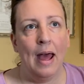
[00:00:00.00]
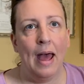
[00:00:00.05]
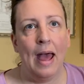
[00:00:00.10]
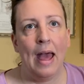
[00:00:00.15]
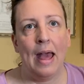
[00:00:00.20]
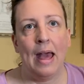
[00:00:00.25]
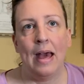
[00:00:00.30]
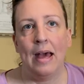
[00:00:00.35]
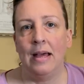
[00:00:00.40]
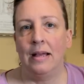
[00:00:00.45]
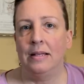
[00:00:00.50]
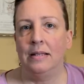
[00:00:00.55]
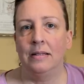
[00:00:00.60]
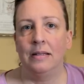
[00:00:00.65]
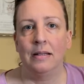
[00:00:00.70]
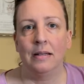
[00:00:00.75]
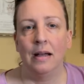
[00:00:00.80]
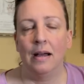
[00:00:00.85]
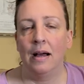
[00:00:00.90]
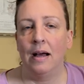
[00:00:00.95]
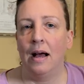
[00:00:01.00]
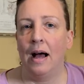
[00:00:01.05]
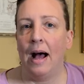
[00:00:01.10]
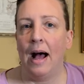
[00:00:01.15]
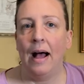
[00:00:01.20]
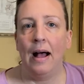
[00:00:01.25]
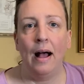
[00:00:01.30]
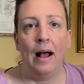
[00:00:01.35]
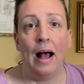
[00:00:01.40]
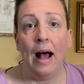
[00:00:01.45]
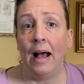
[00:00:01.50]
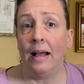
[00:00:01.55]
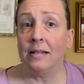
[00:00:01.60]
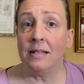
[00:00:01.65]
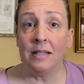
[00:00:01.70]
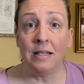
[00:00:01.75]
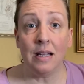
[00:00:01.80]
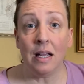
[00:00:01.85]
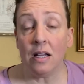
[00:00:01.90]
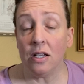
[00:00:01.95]
And I
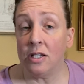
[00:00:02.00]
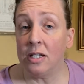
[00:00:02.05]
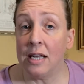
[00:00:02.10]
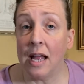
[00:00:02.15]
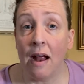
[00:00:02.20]
stitched